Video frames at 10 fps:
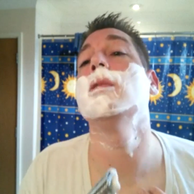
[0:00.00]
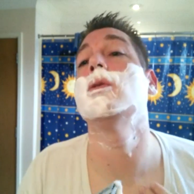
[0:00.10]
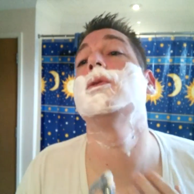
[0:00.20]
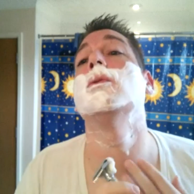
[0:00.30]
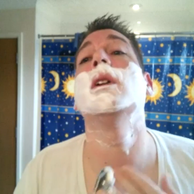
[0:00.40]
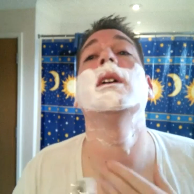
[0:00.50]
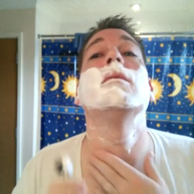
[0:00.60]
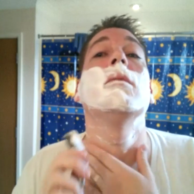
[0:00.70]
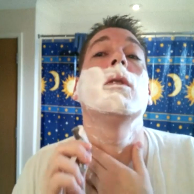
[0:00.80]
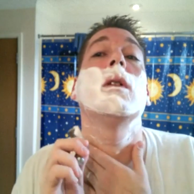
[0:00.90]
A little too
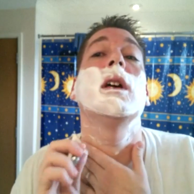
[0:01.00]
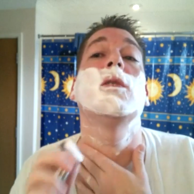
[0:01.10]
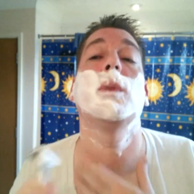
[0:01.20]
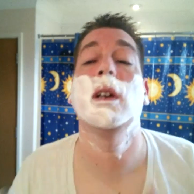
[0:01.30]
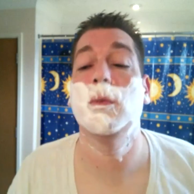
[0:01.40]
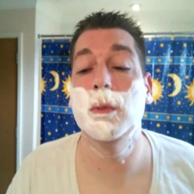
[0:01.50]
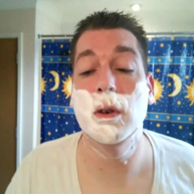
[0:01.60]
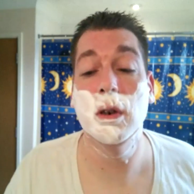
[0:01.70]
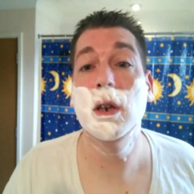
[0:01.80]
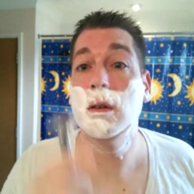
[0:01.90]
late on the last pass, but
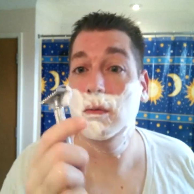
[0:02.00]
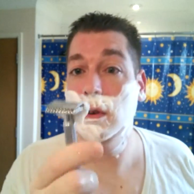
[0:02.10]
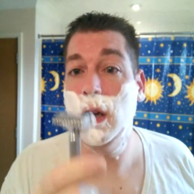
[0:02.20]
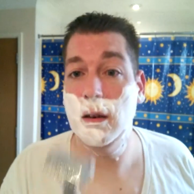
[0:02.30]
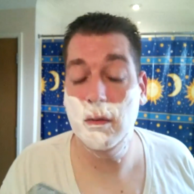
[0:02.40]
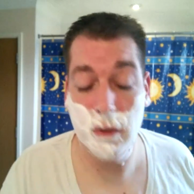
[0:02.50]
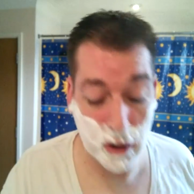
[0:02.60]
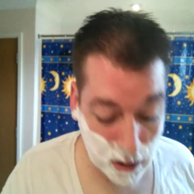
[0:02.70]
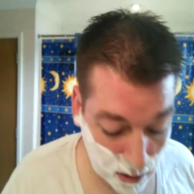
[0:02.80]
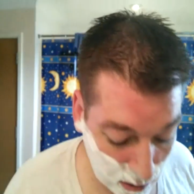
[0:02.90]
if you need